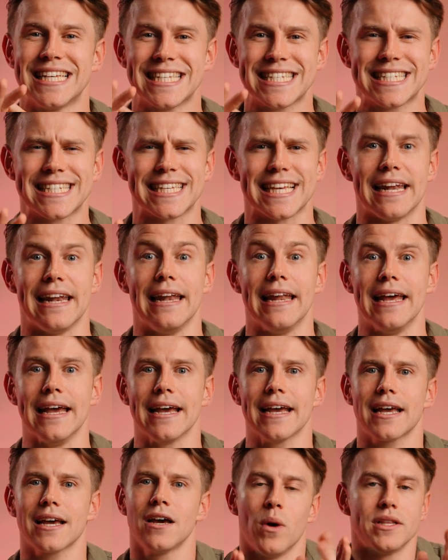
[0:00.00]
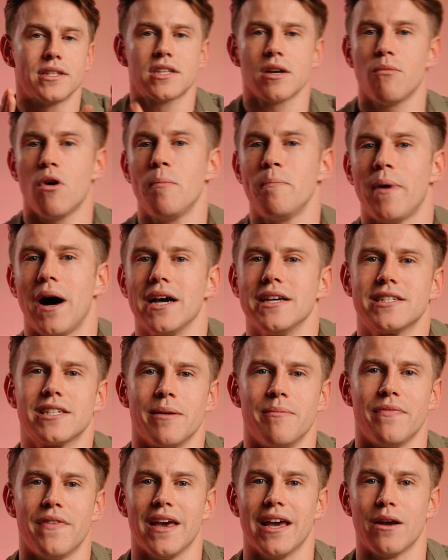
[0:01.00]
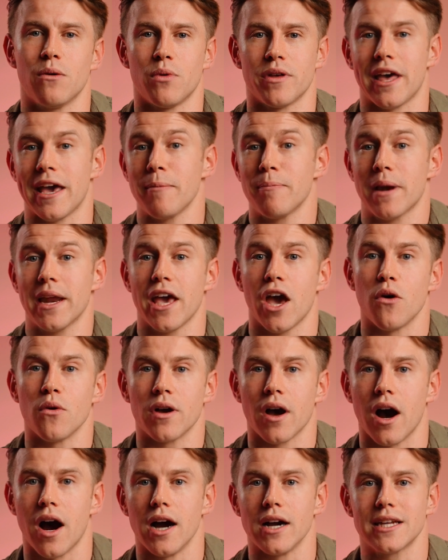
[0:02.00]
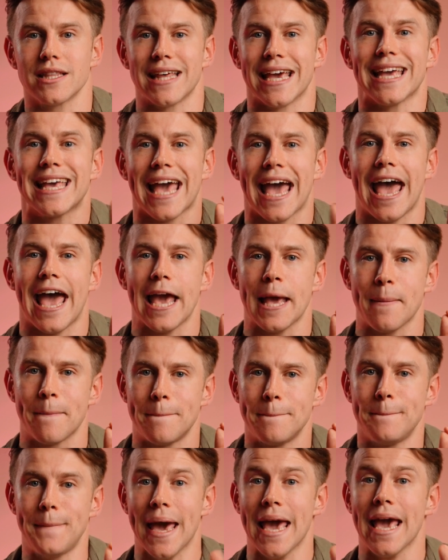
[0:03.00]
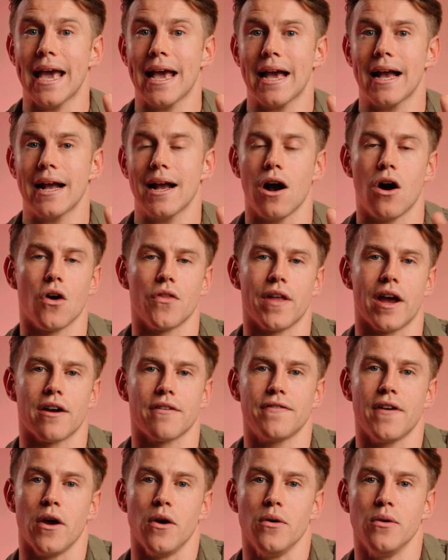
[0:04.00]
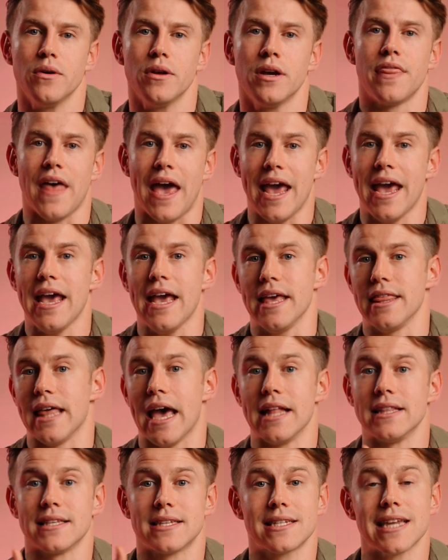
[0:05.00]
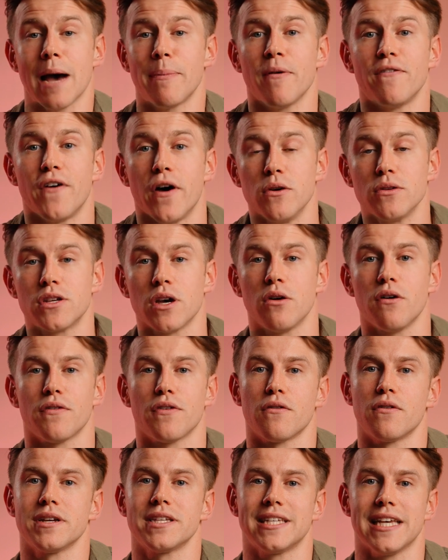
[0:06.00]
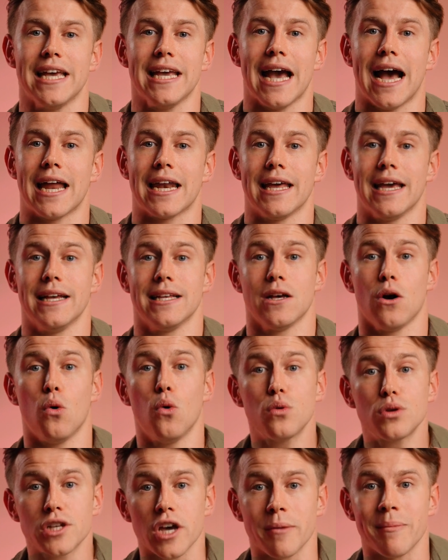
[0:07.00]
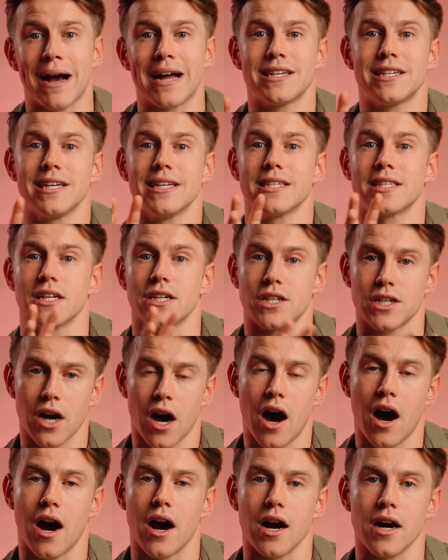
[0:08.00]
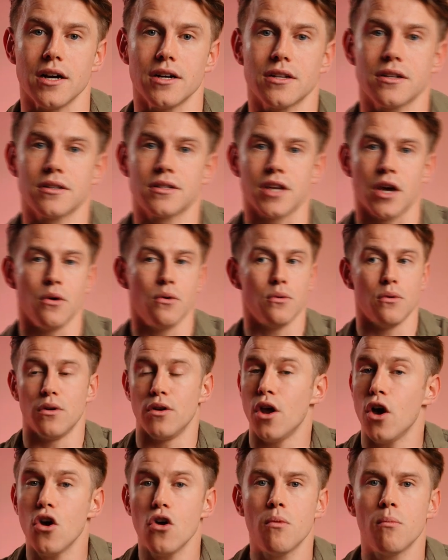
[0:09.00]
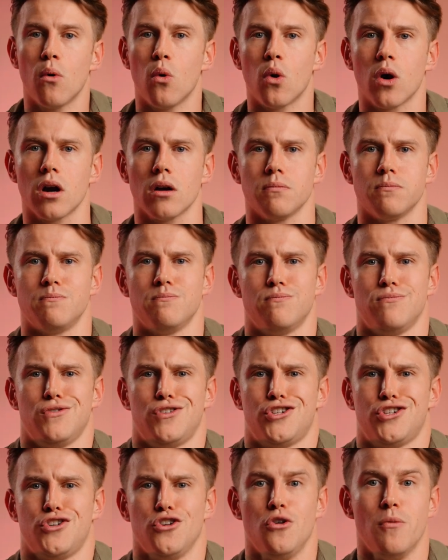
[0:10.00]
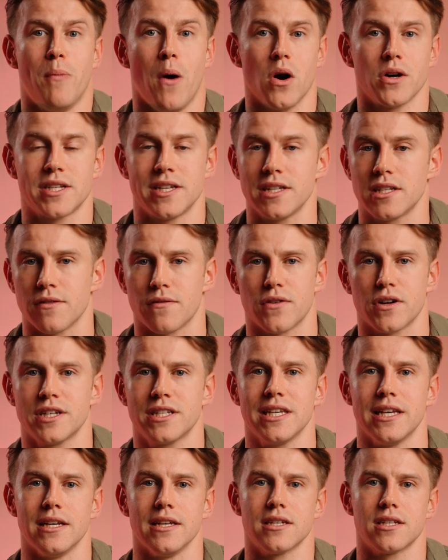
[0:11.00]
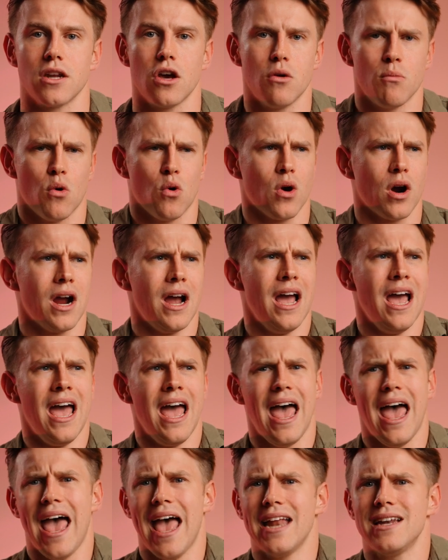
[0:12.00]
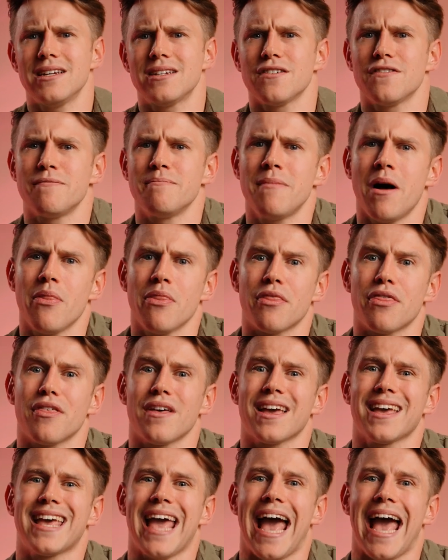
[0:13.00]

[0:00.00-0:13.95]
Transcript: slick. When someone buys something with a Pleo card, they get a ping on their phone. They then snap a photo of the receipt and it auto matches the charge. So no more shoeboxes of receipts, no more end of month